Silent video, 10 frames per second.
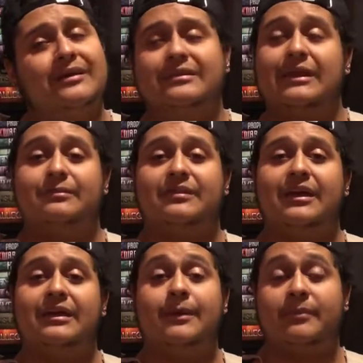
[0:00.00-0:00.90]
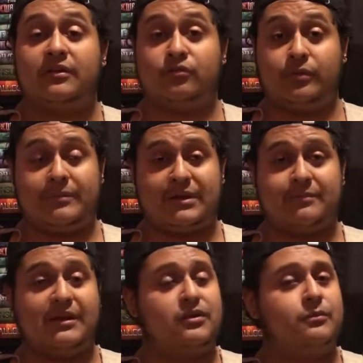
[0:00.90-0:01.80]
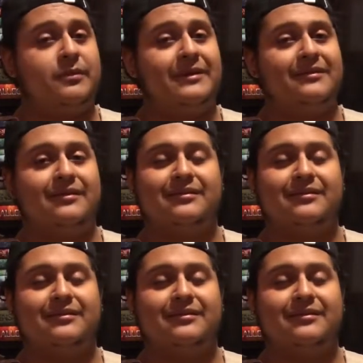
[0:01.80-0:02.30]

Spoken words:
As I keep saying, keep on swimming, my little mermaids.